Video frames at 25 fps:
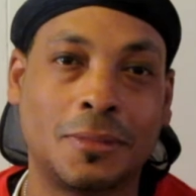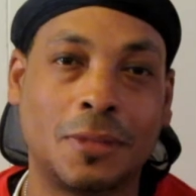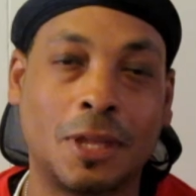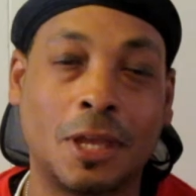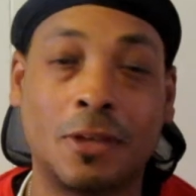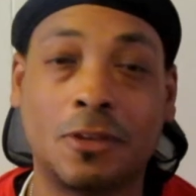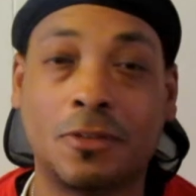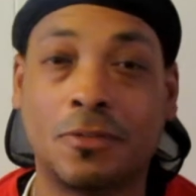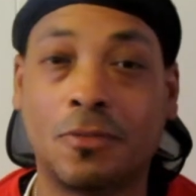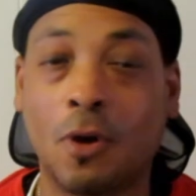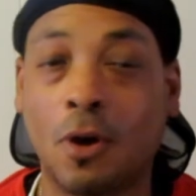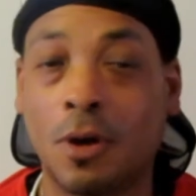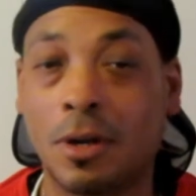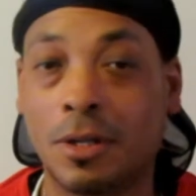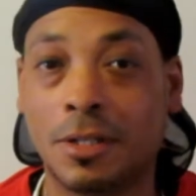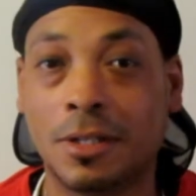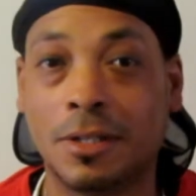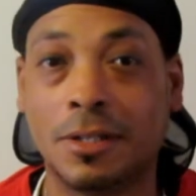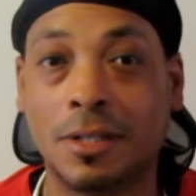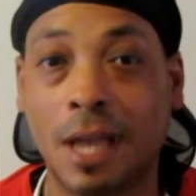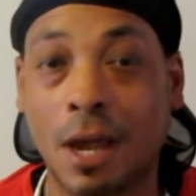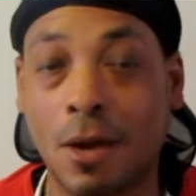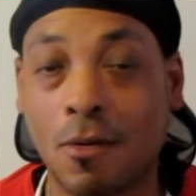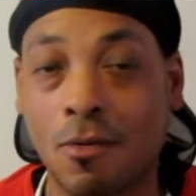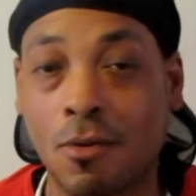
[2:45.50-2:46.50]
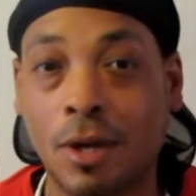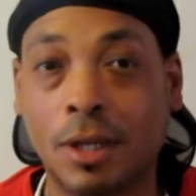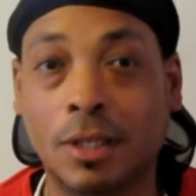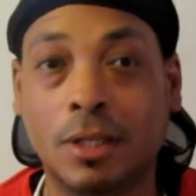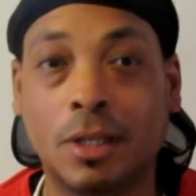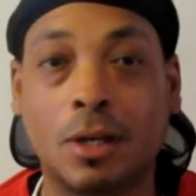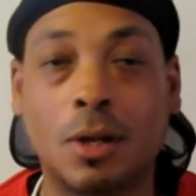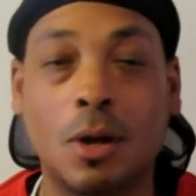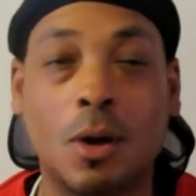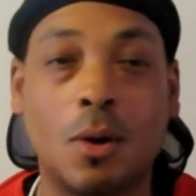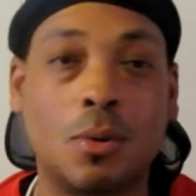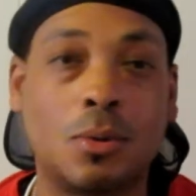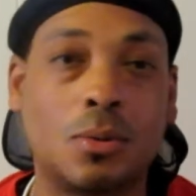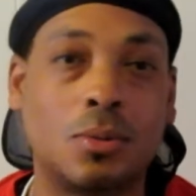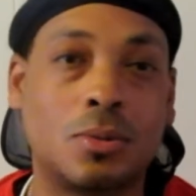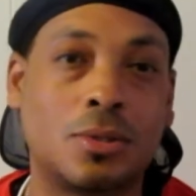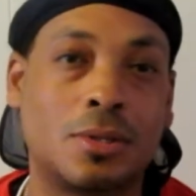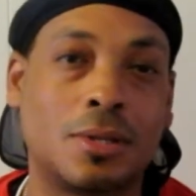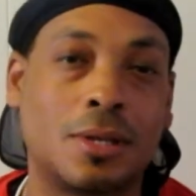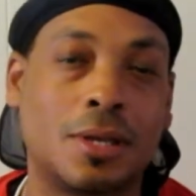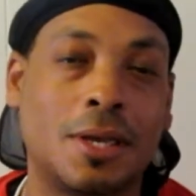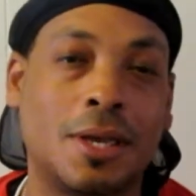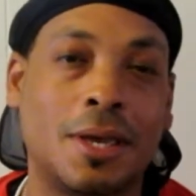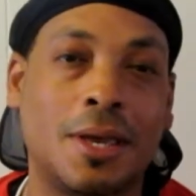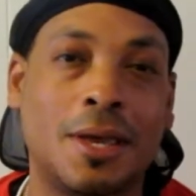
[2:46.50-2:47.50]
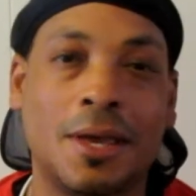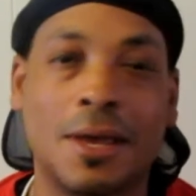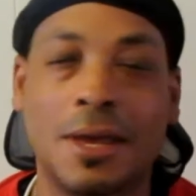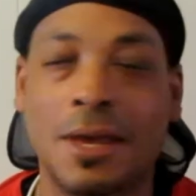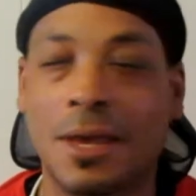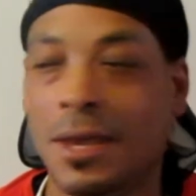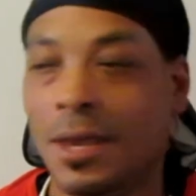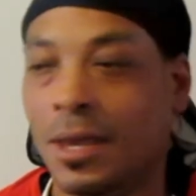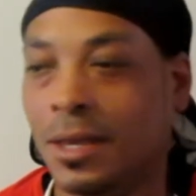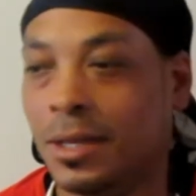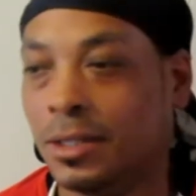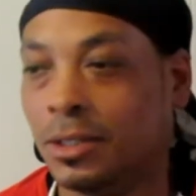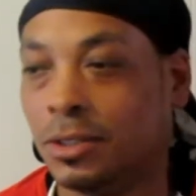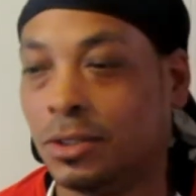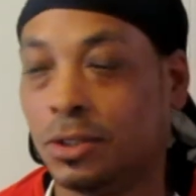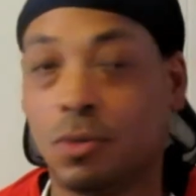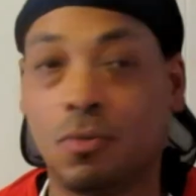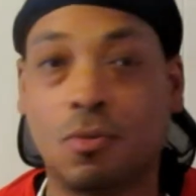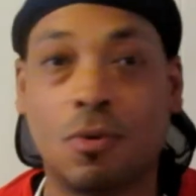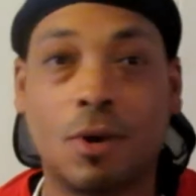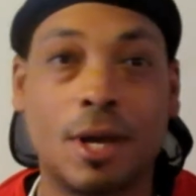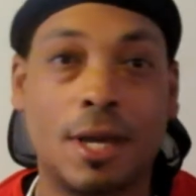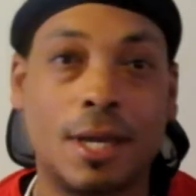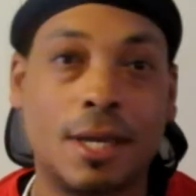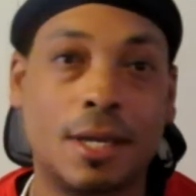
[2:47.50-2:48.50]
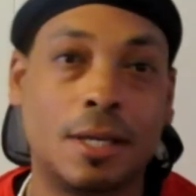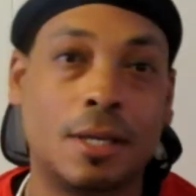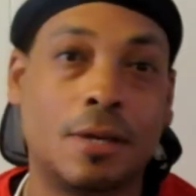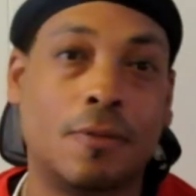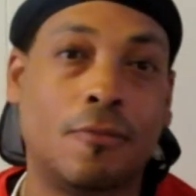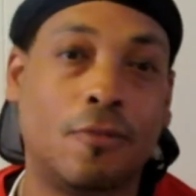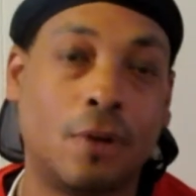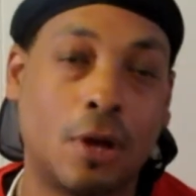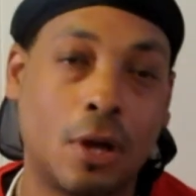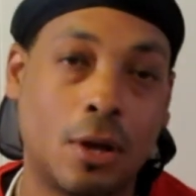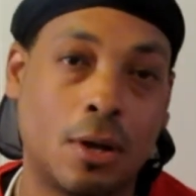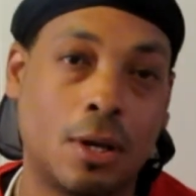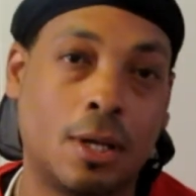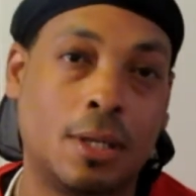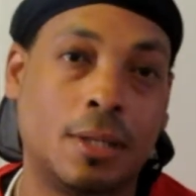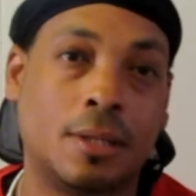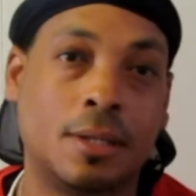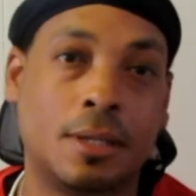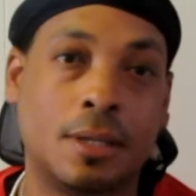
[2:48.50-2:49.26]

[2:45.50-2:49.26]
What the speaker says: As far as the director goes, Charay Vaughn